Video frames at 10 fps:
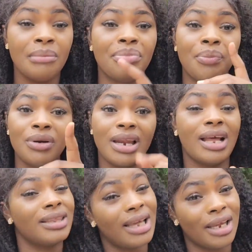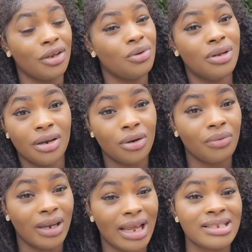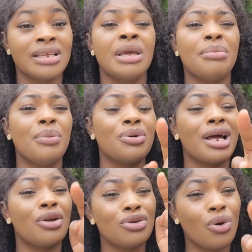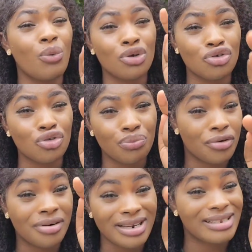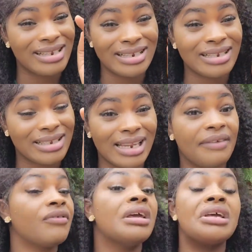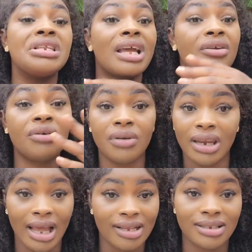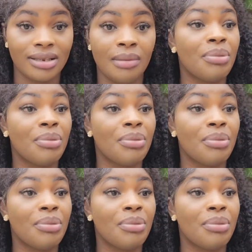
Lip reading: People that are attacking you, they are not relaxing. People that do not want you to progress in this life, they are not relaxing.